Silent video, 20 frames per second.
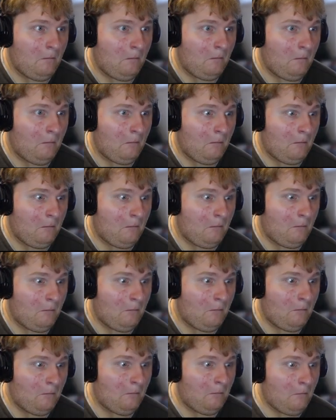
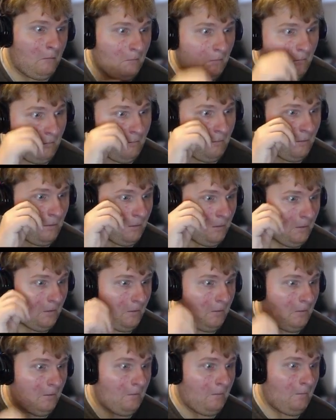
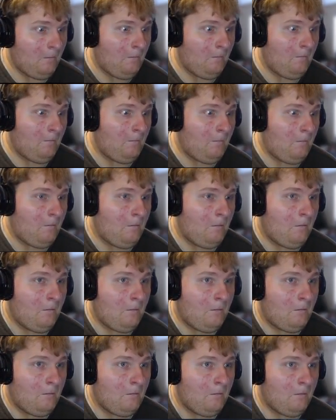(no one is talking)